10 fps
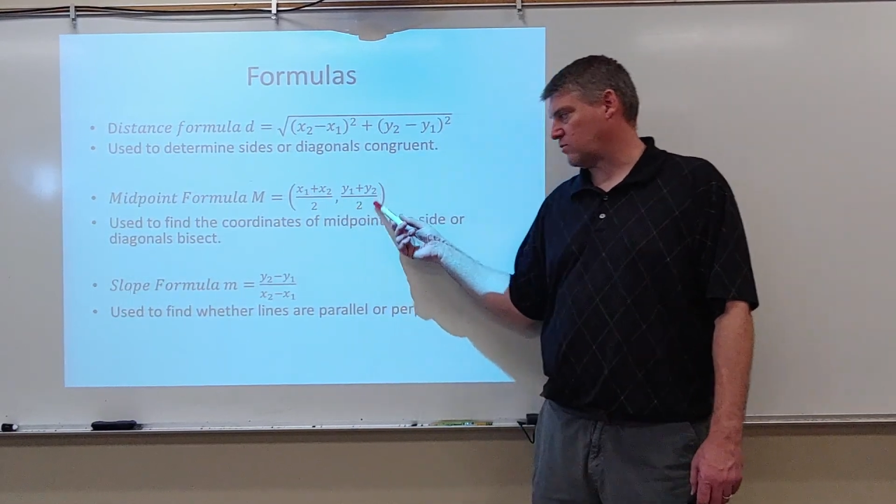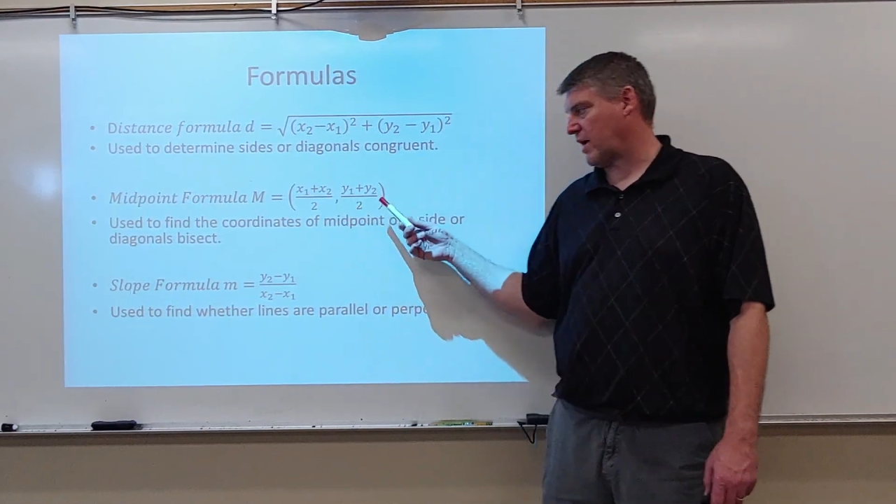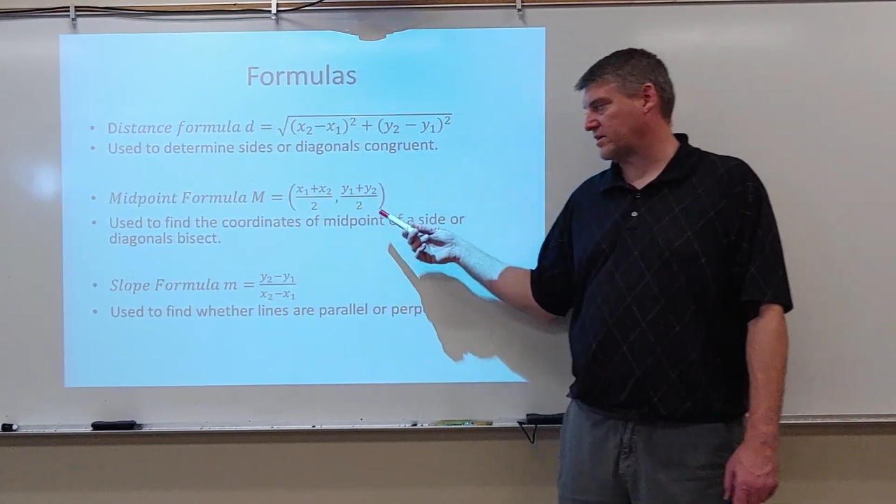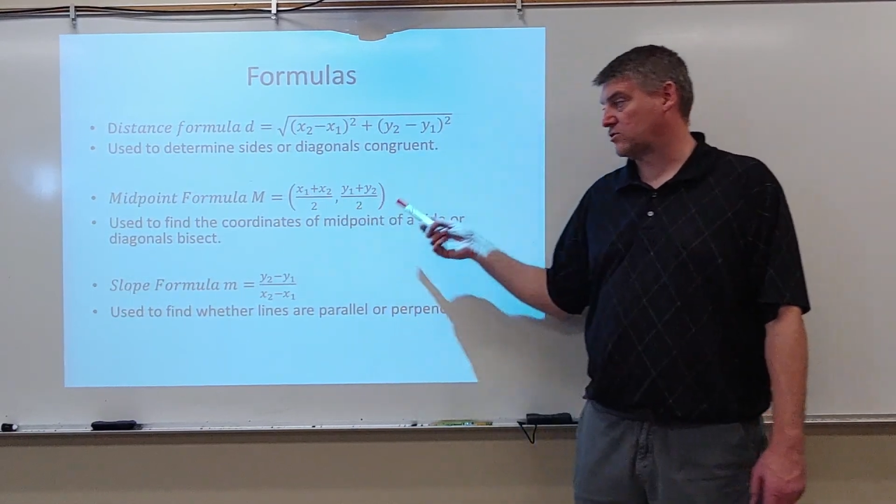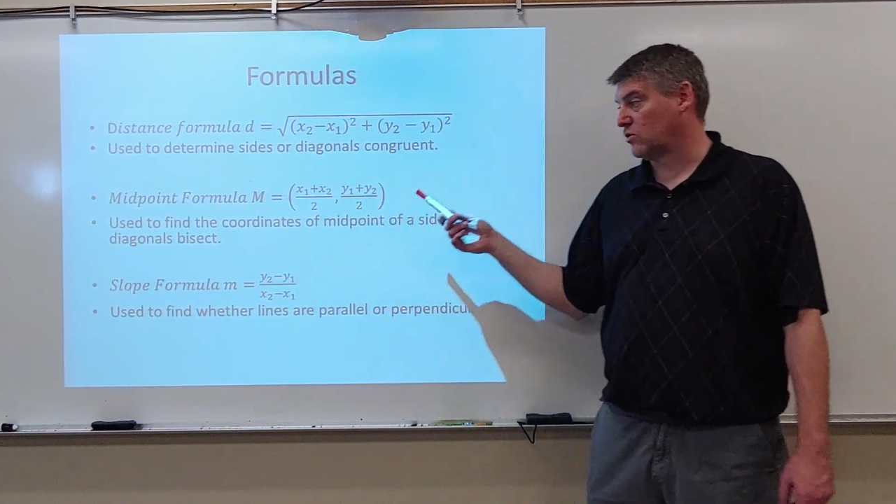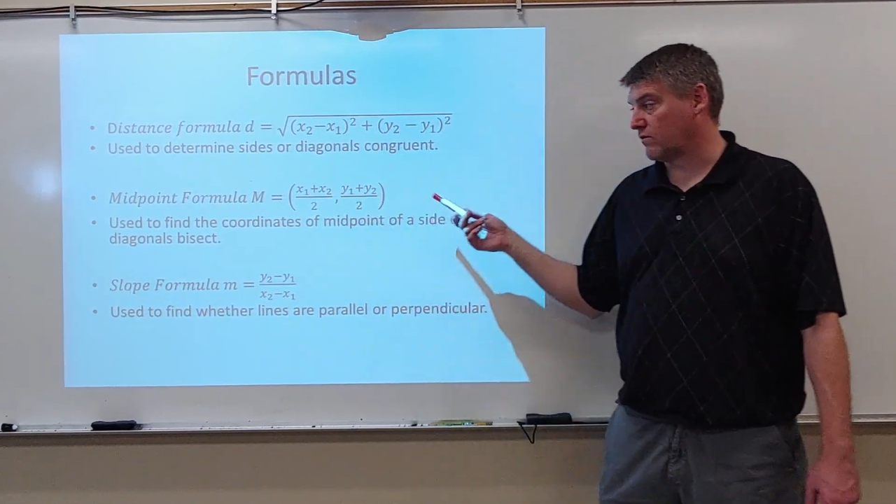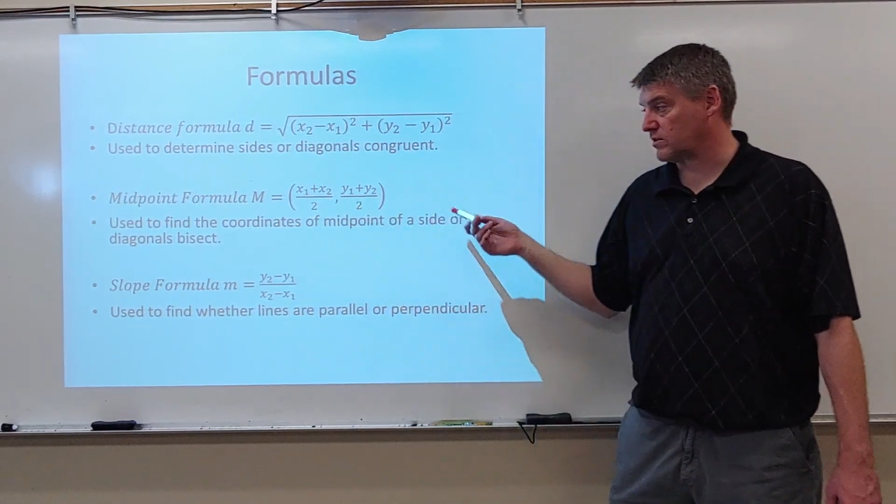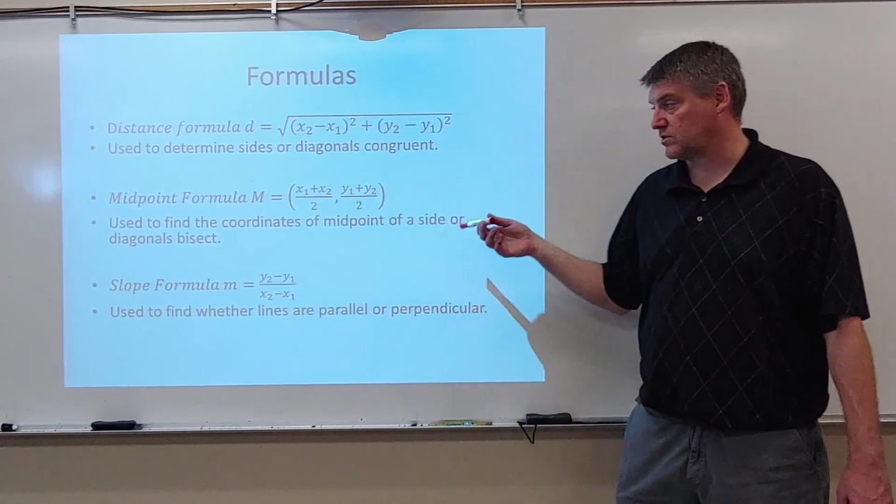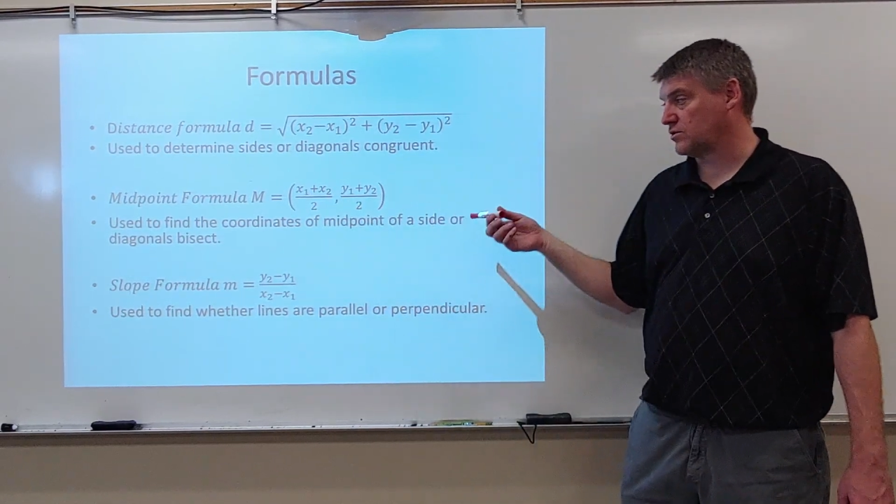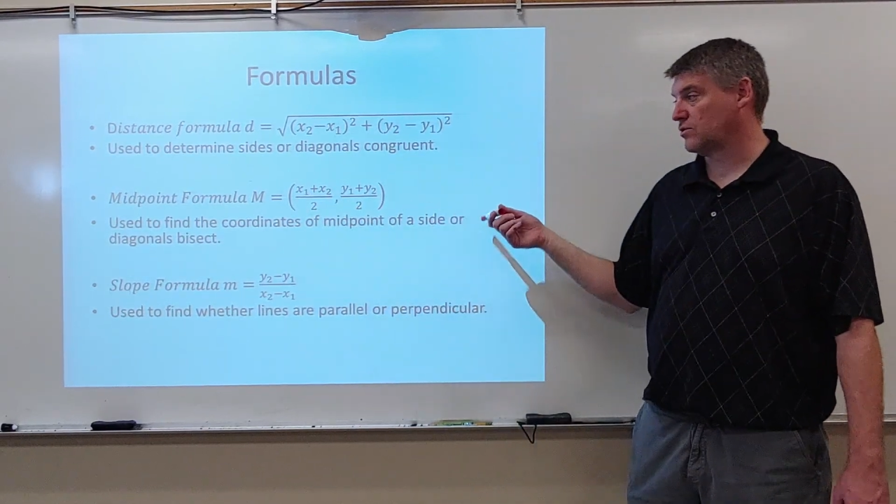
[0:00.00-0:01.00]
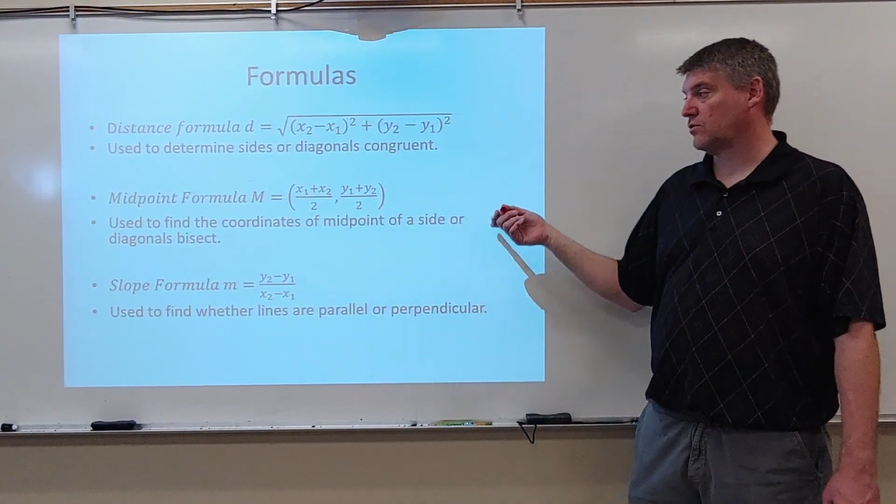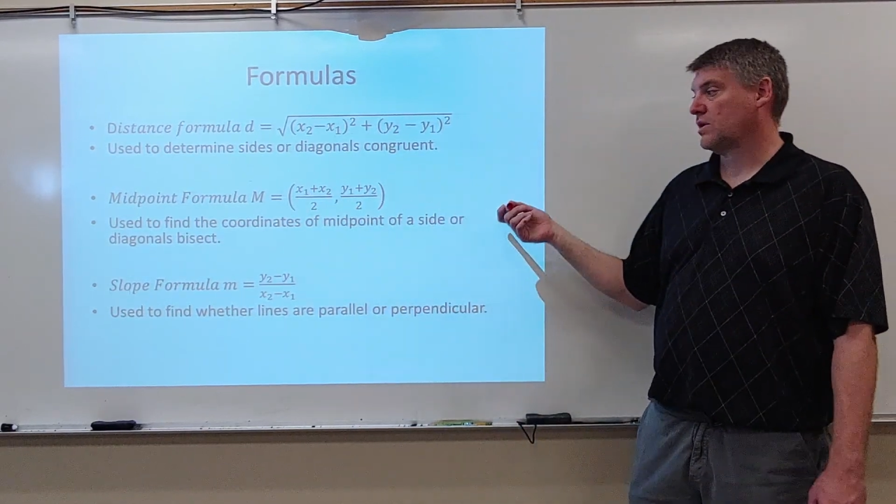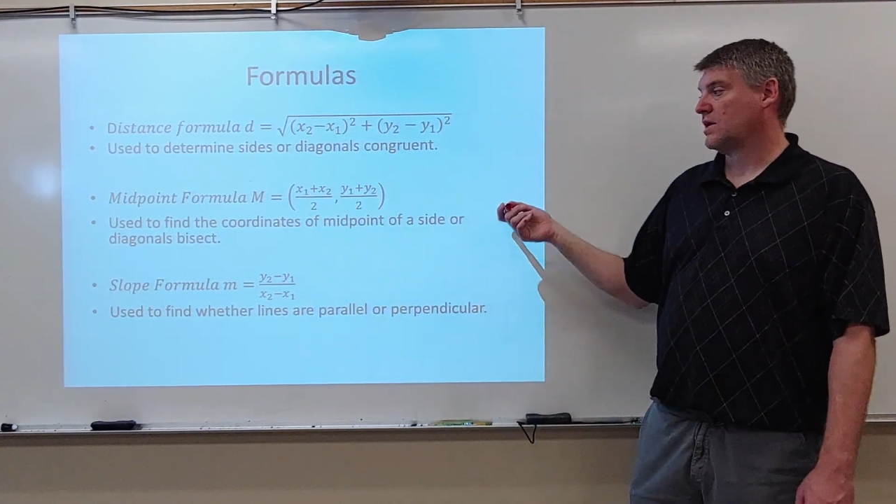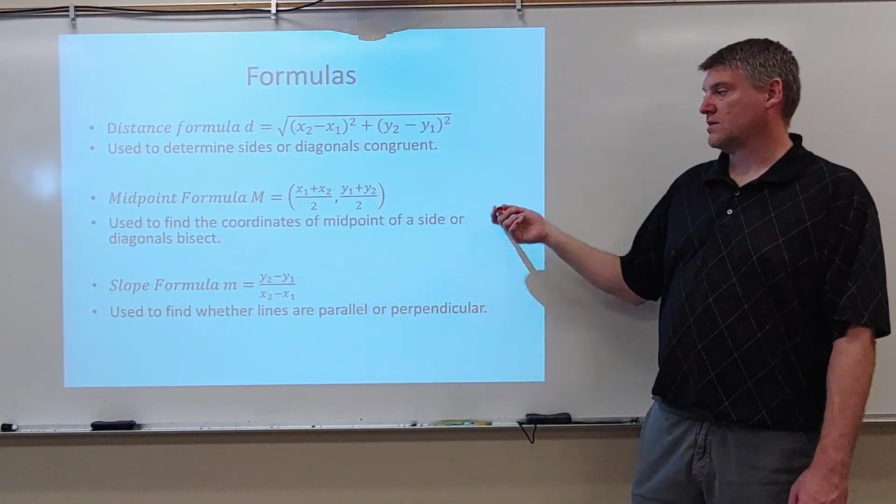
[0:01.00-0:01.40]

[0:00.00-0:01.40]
y2 over 2.